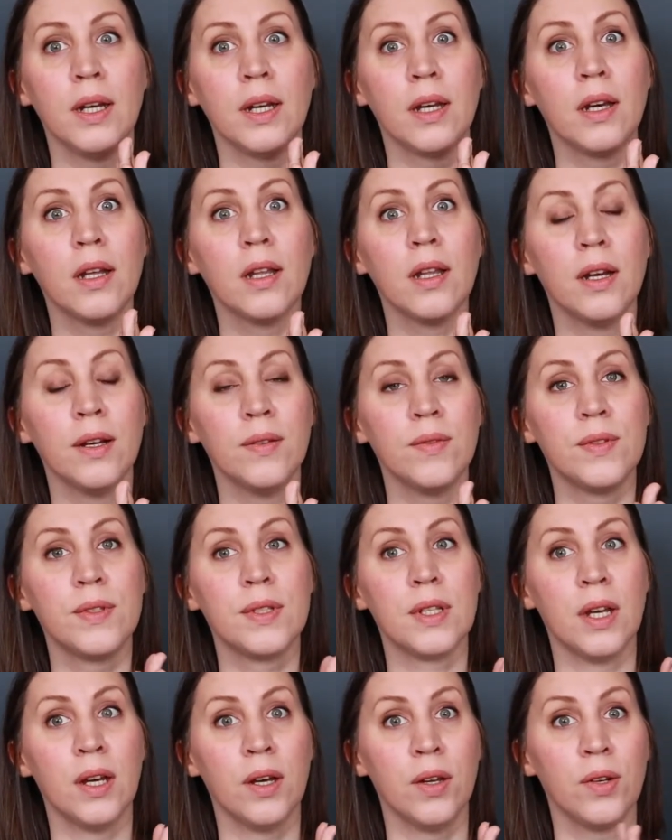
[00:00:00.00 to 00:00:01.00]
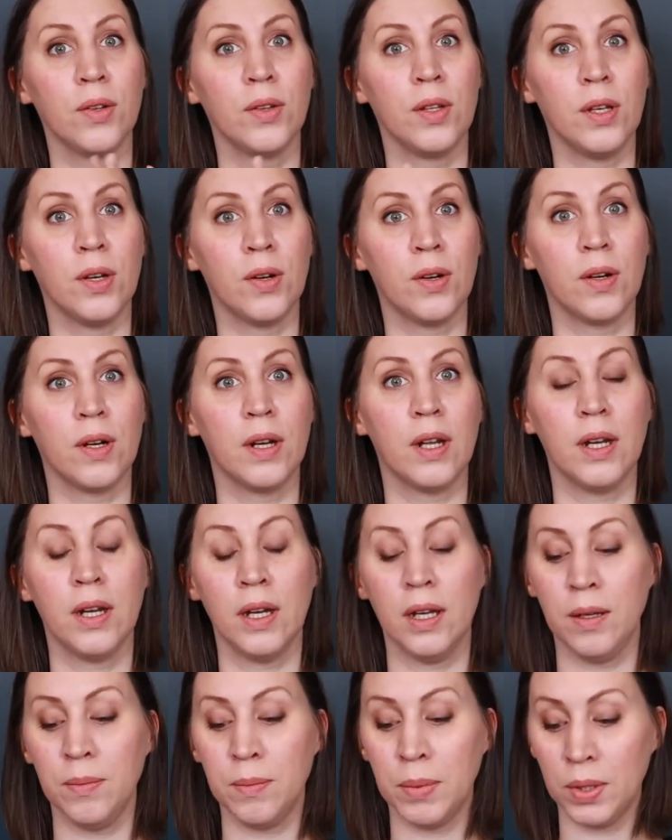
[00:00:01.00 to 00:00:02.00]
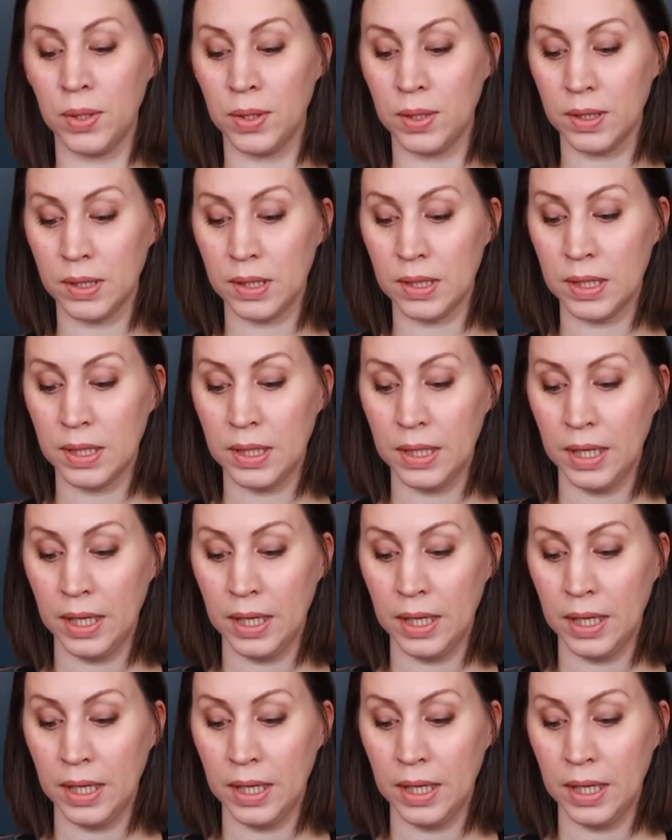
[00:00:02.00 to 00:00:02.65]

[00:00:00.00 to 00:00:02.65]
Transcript: gloves out of the yarn I bought.